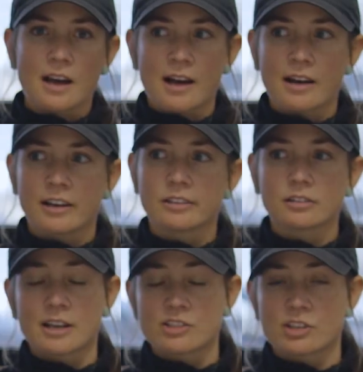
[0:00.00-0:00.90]
uh,
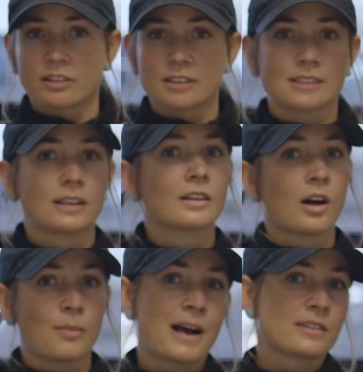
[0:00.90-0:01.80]
Class Charlies like
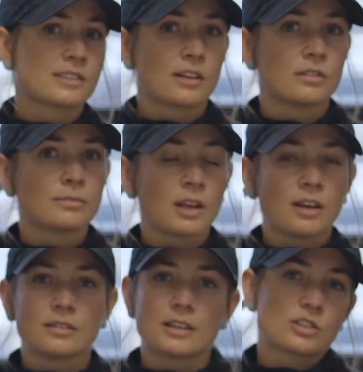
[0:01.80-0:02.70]
El Paso,
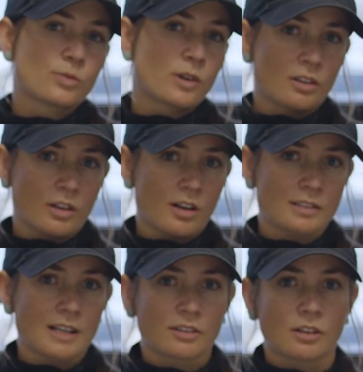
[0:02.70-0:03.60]
they just want you to
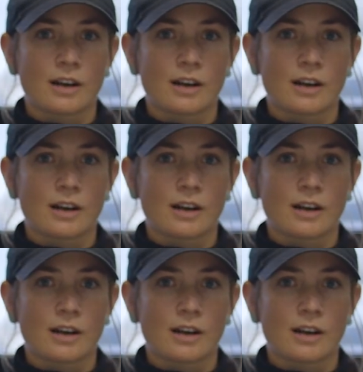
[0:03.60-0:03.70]
contact the